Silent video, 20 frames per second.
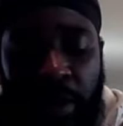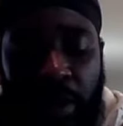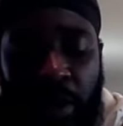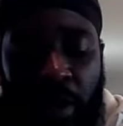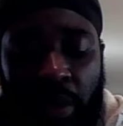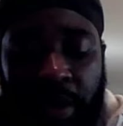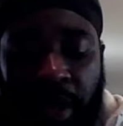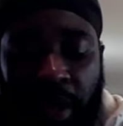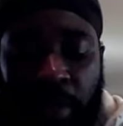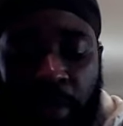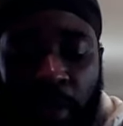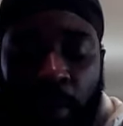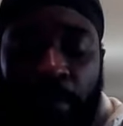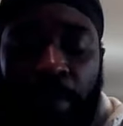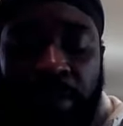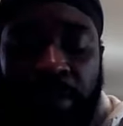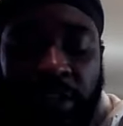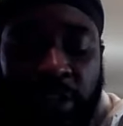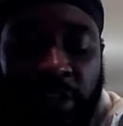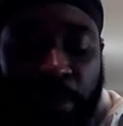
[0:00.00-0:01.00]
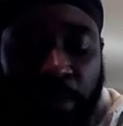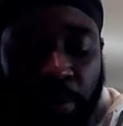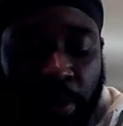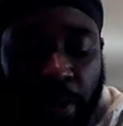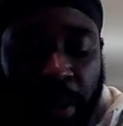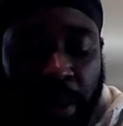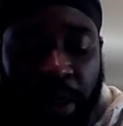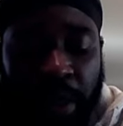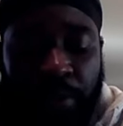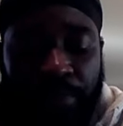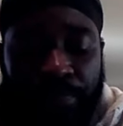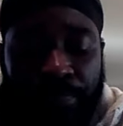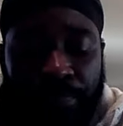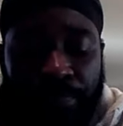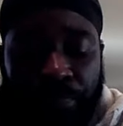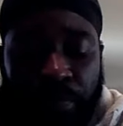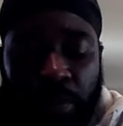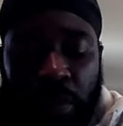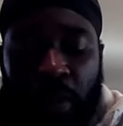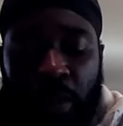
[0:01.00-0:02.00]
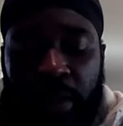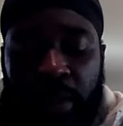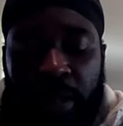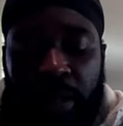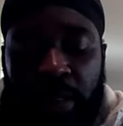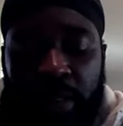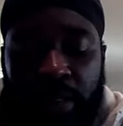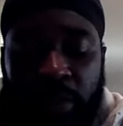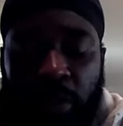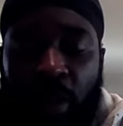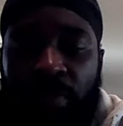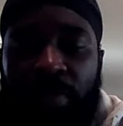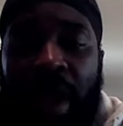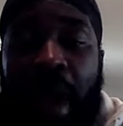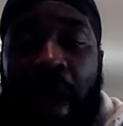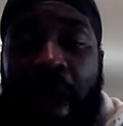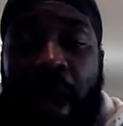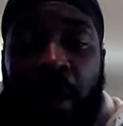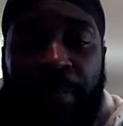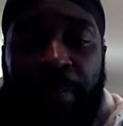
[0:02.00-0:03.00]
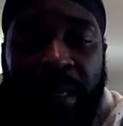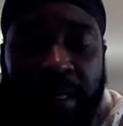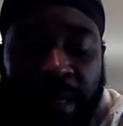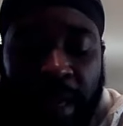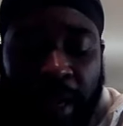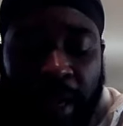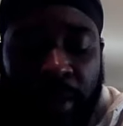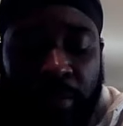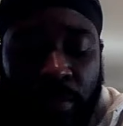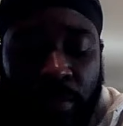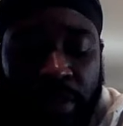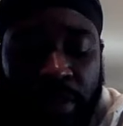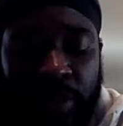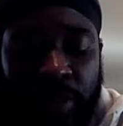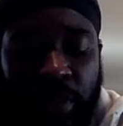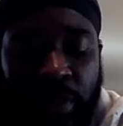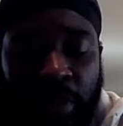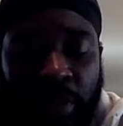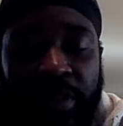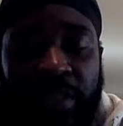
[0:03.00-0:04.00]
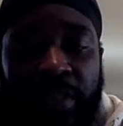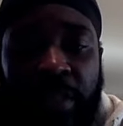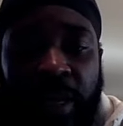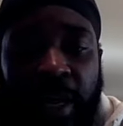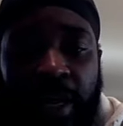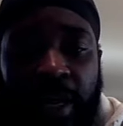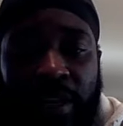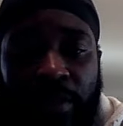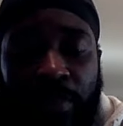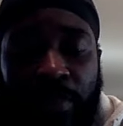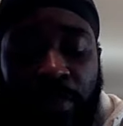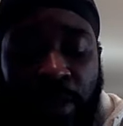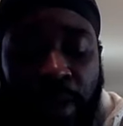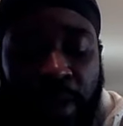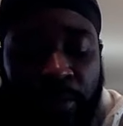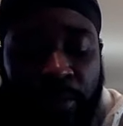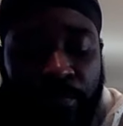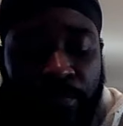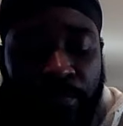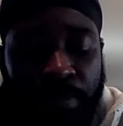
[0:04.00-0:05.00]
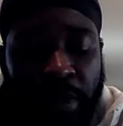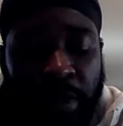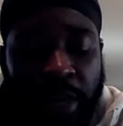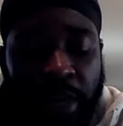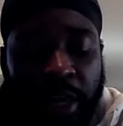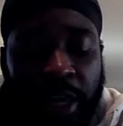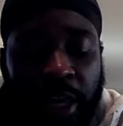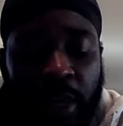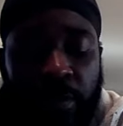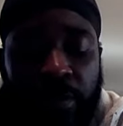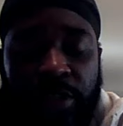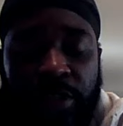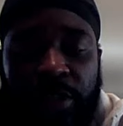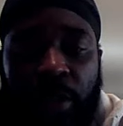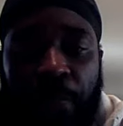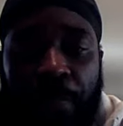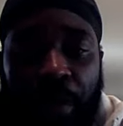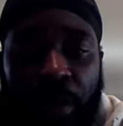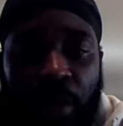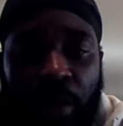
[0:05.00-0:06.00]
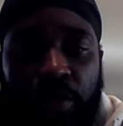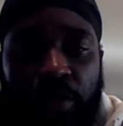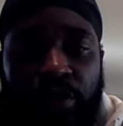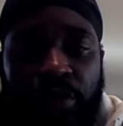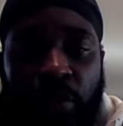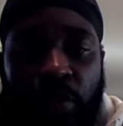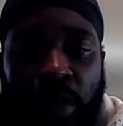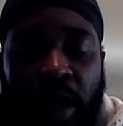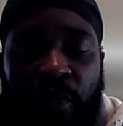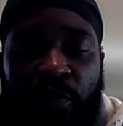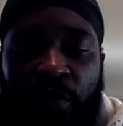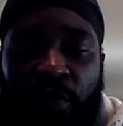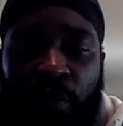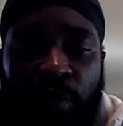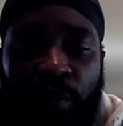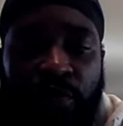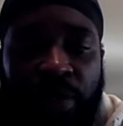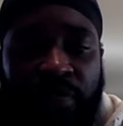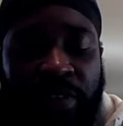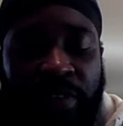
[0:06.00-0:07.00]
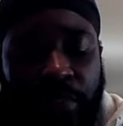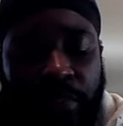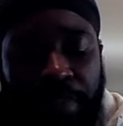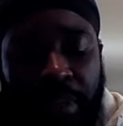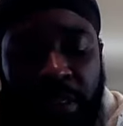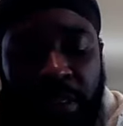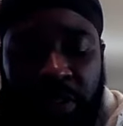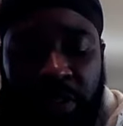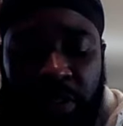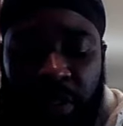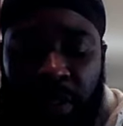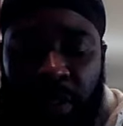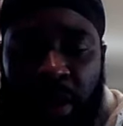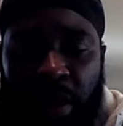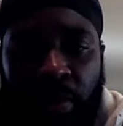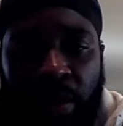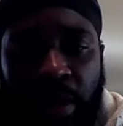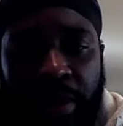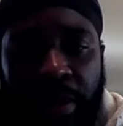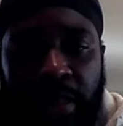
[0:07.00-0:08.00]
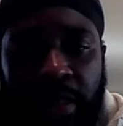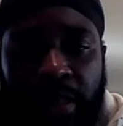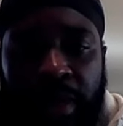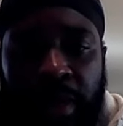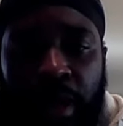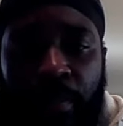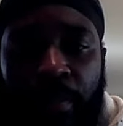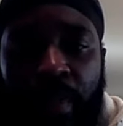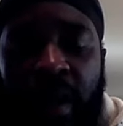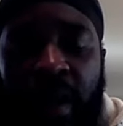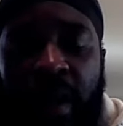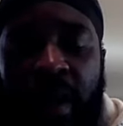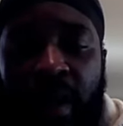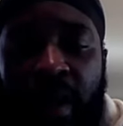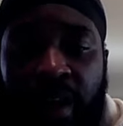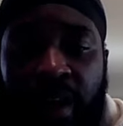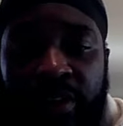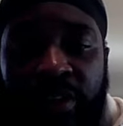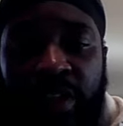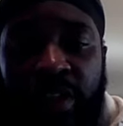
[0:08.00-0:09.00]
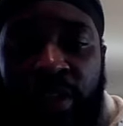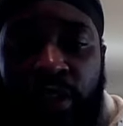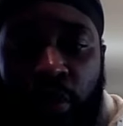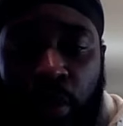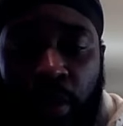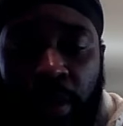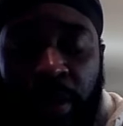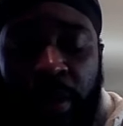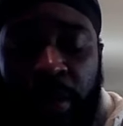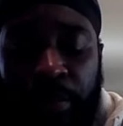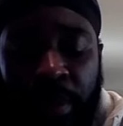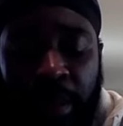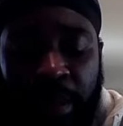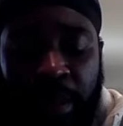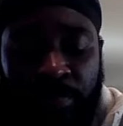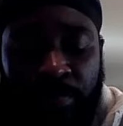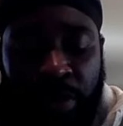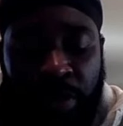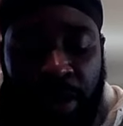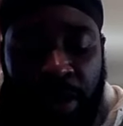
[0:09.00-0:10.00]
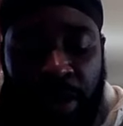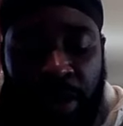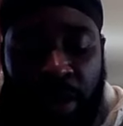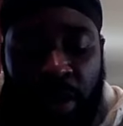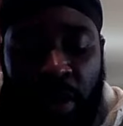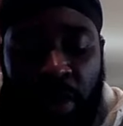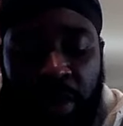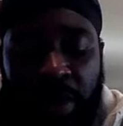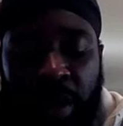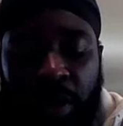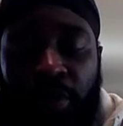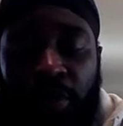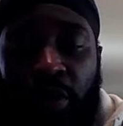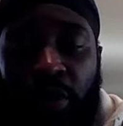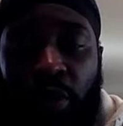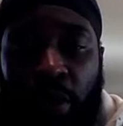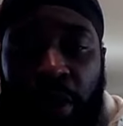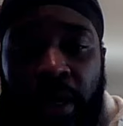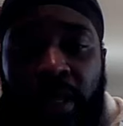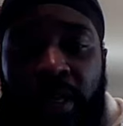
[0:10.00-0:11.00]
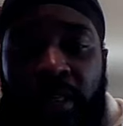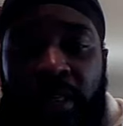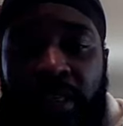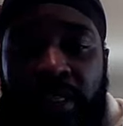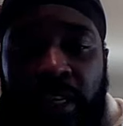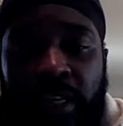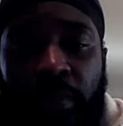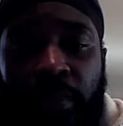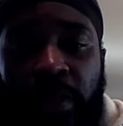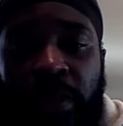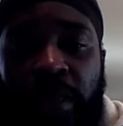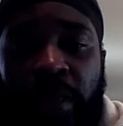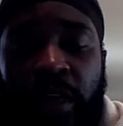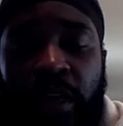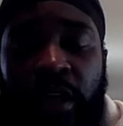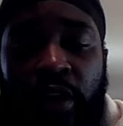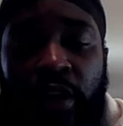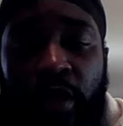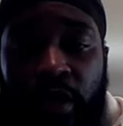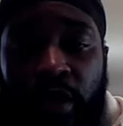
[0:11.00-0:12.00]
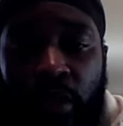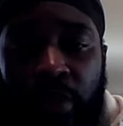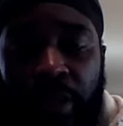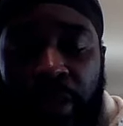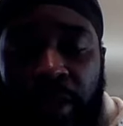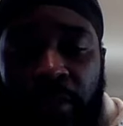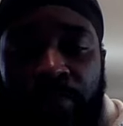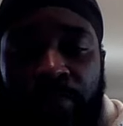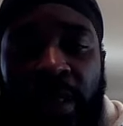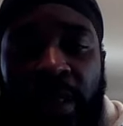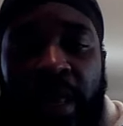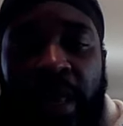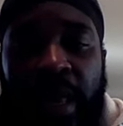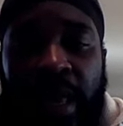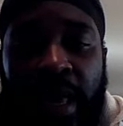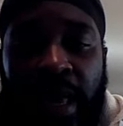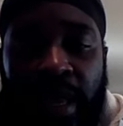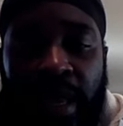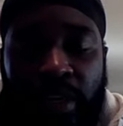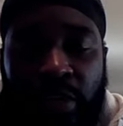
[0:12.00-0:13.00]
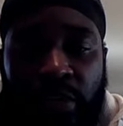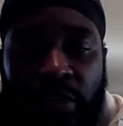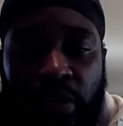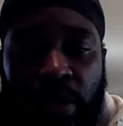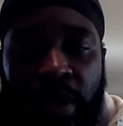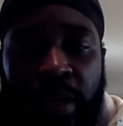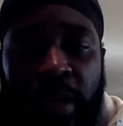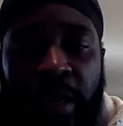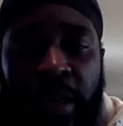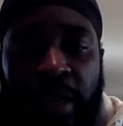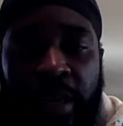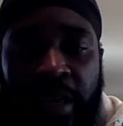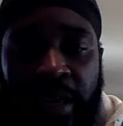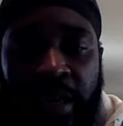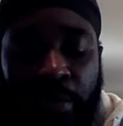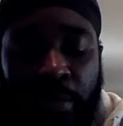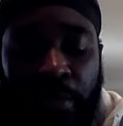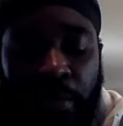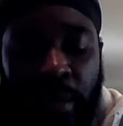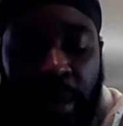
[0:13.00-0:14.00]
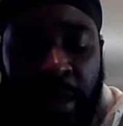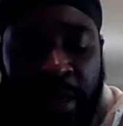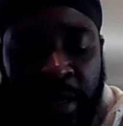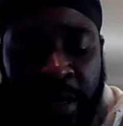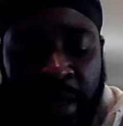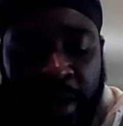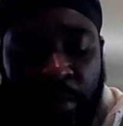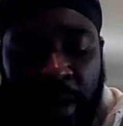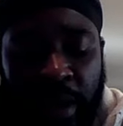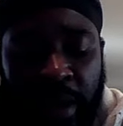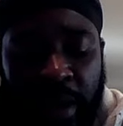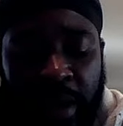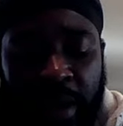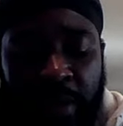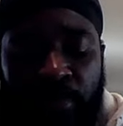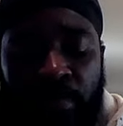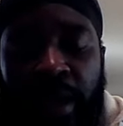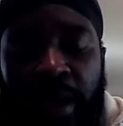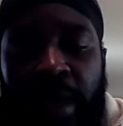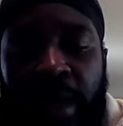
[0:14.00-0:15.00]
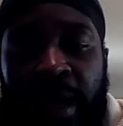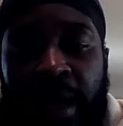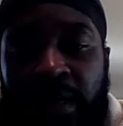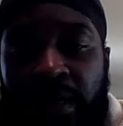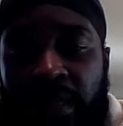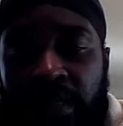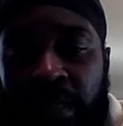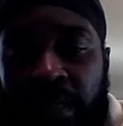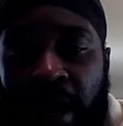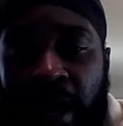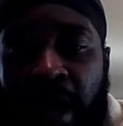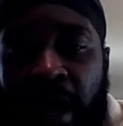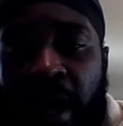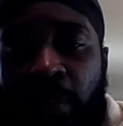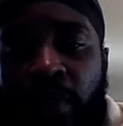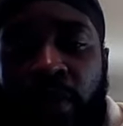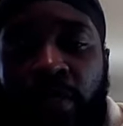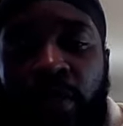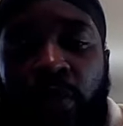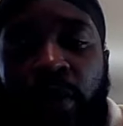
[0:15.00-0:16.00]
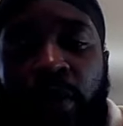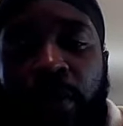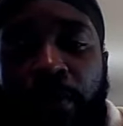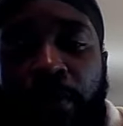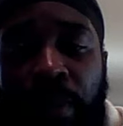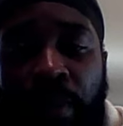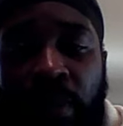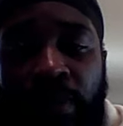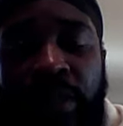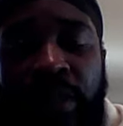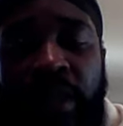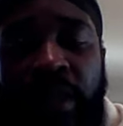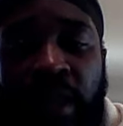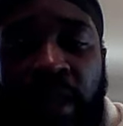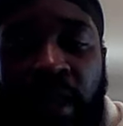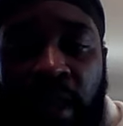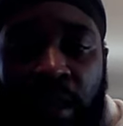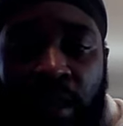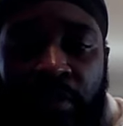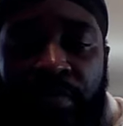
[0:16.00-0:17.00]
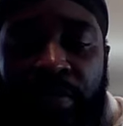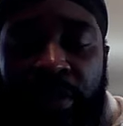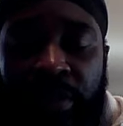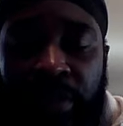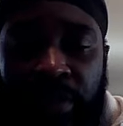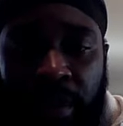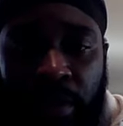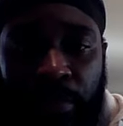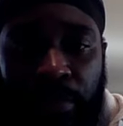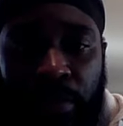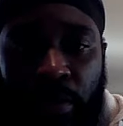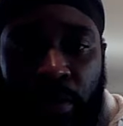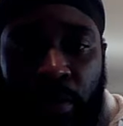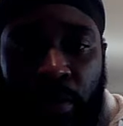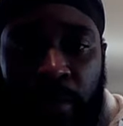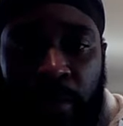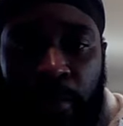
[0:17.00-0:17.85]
Okay, but this prayer, okay, that's called the Amidah, which is called the standing prayer. It was composed around 450 BC, around that time, by 120 men, okay, of the great assembly, including Ezra and Nehemiah, at the time of the rebuilding of the temple.